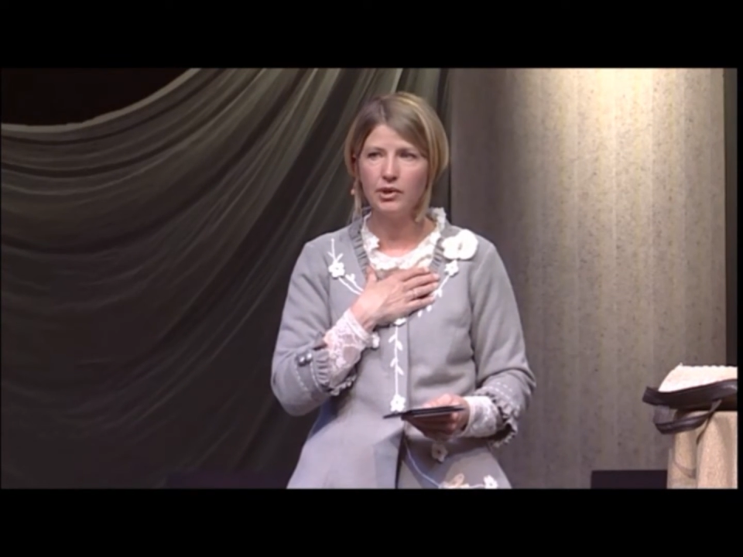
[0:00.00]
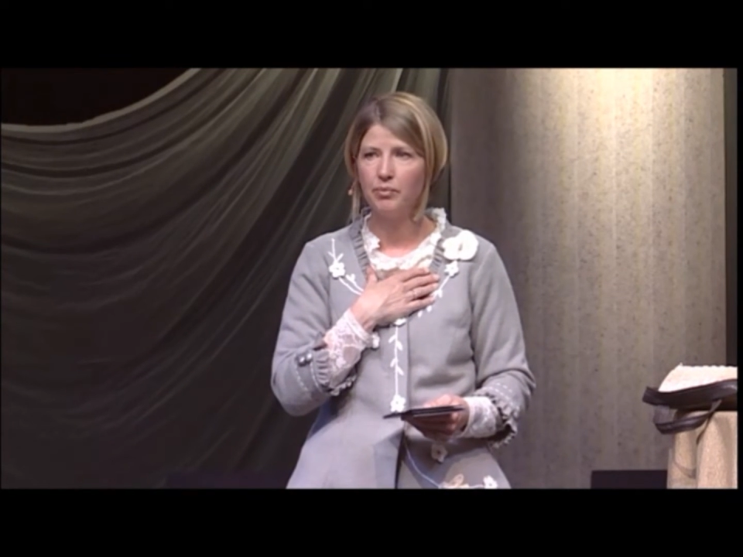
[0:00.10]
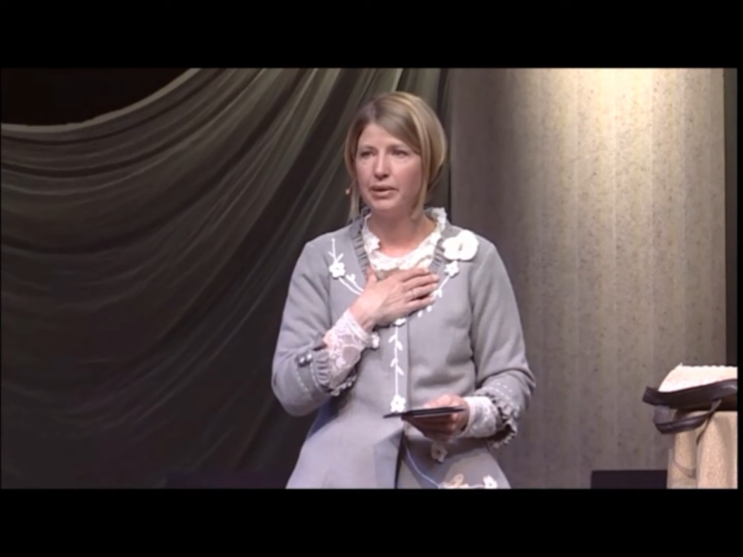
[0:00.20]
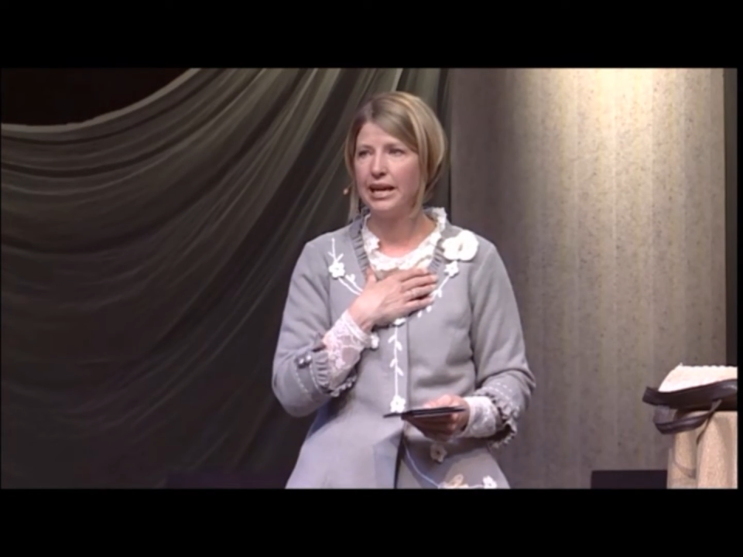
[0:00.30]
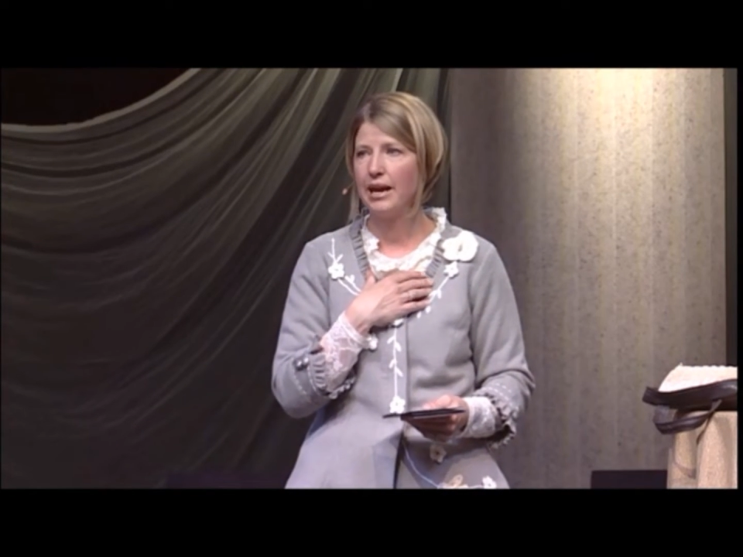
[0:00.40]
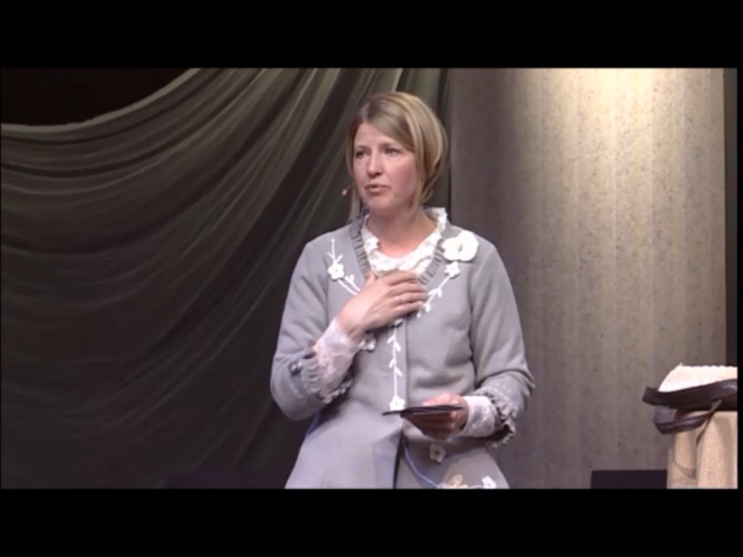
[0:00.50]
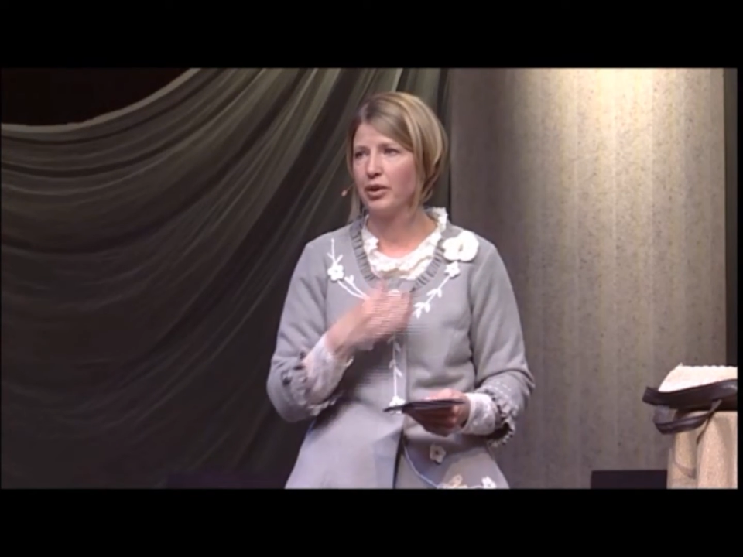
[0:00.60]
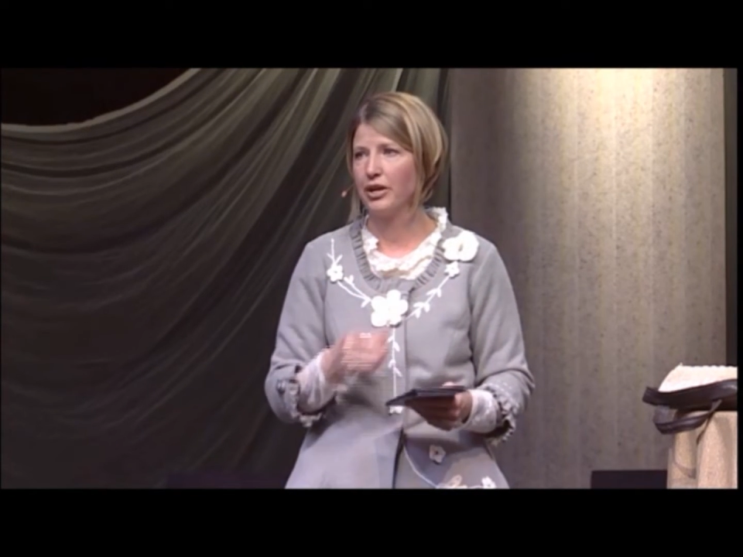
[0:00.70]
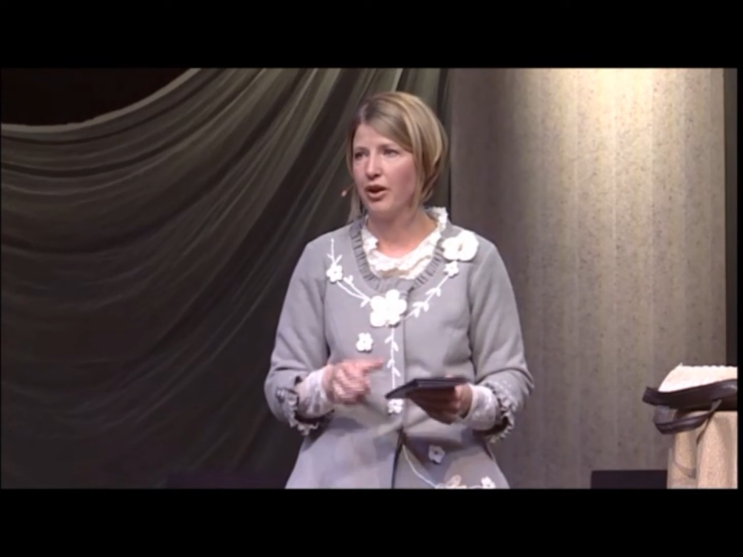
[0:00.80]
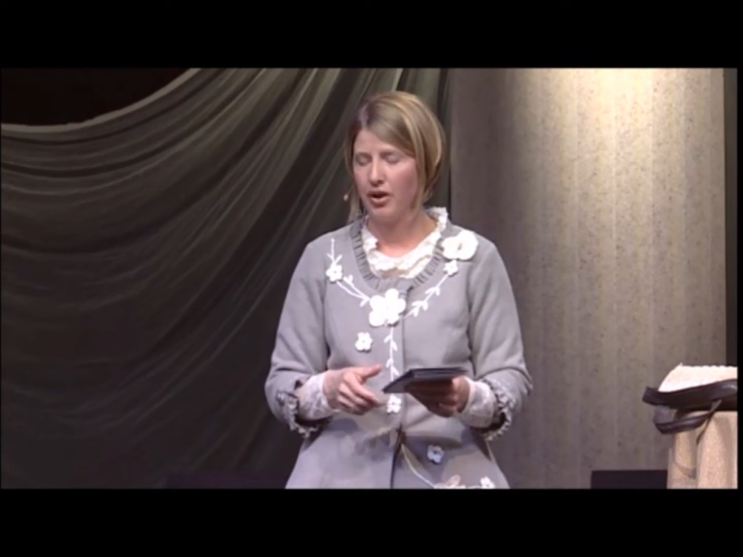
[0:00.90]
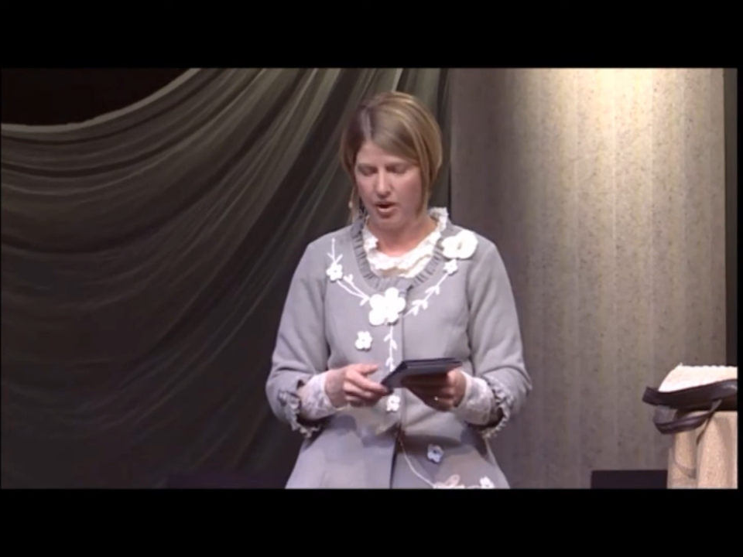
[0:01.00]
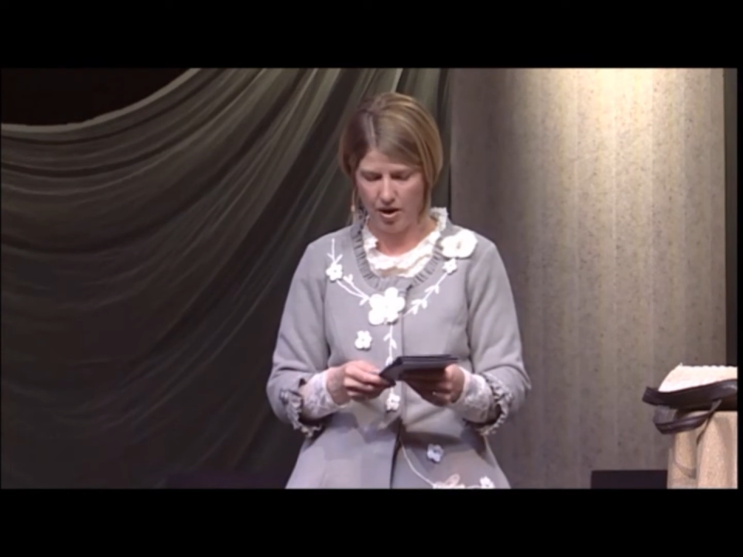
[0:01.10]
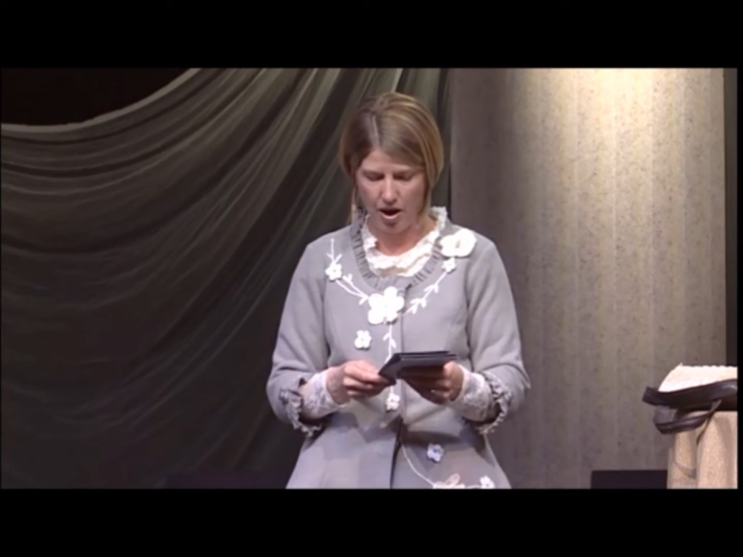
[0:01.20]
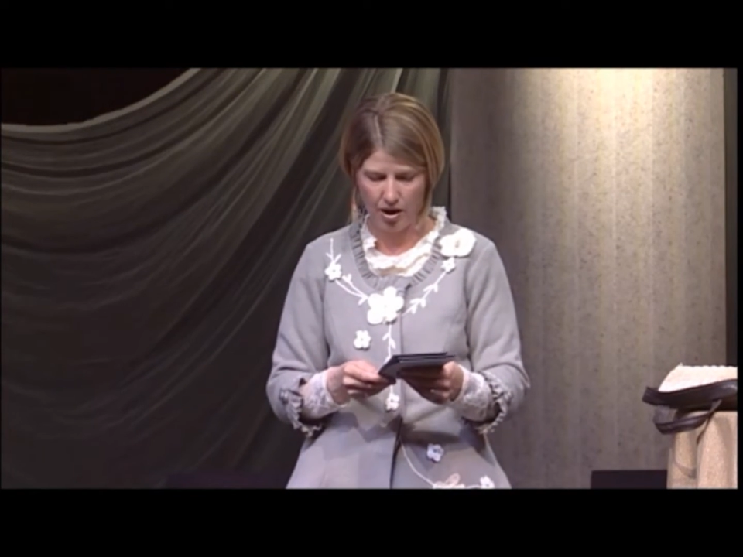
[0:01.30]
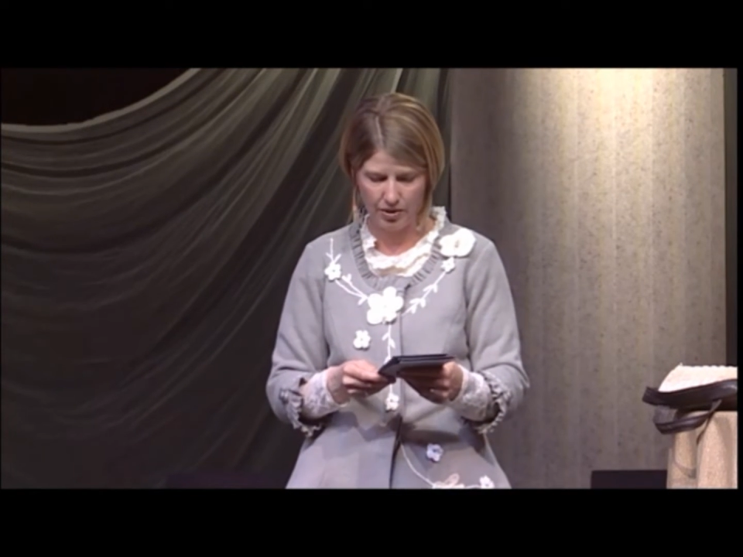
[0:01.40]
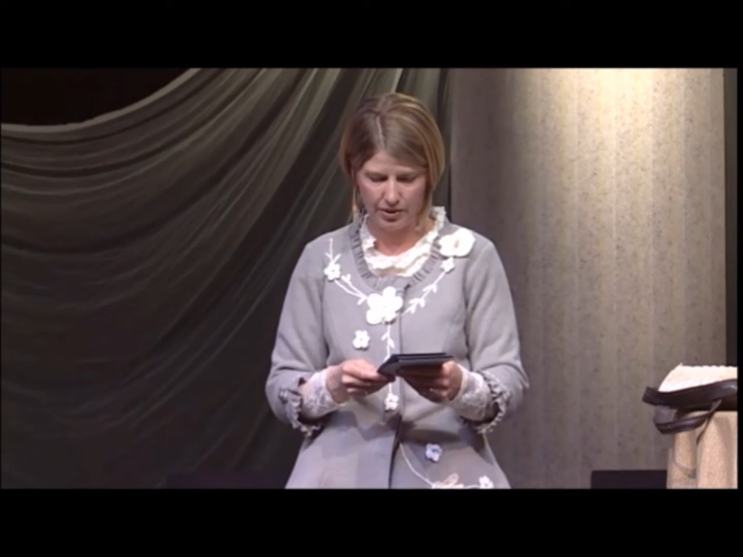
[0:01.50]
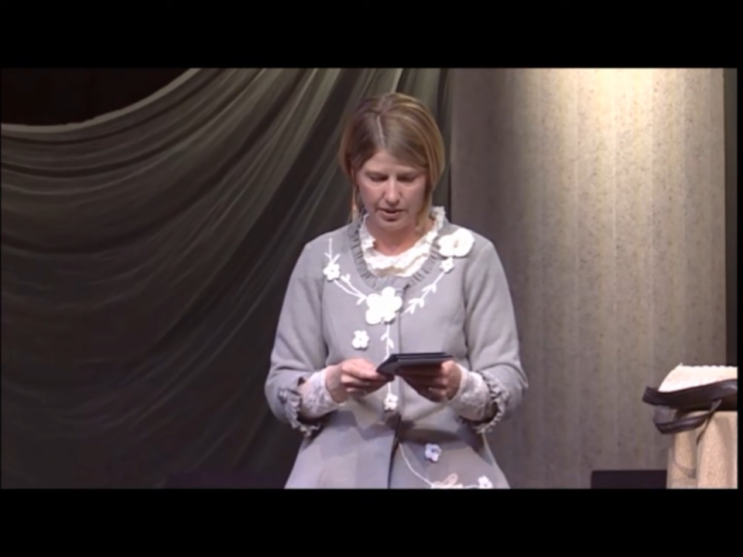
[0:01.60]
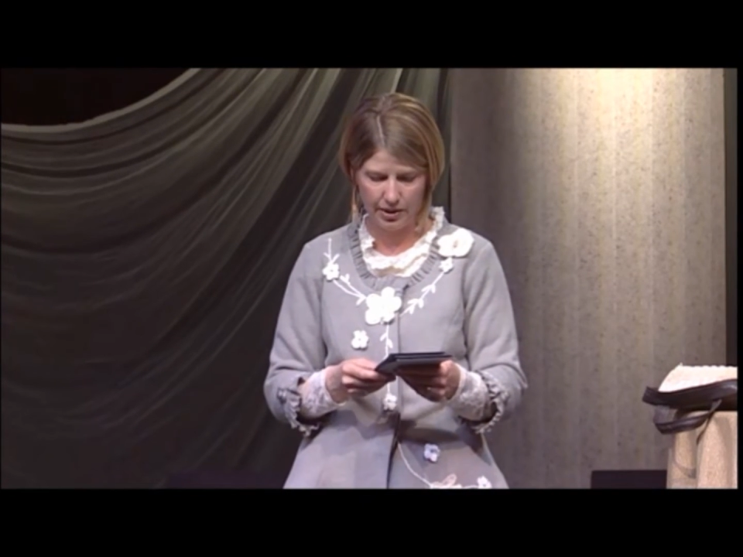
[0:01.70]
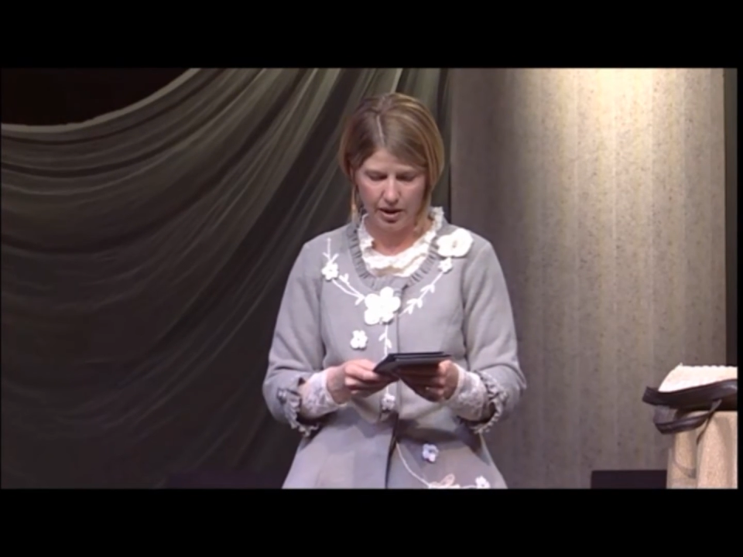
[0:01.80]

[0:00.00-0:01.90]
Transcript: became written on our hearts.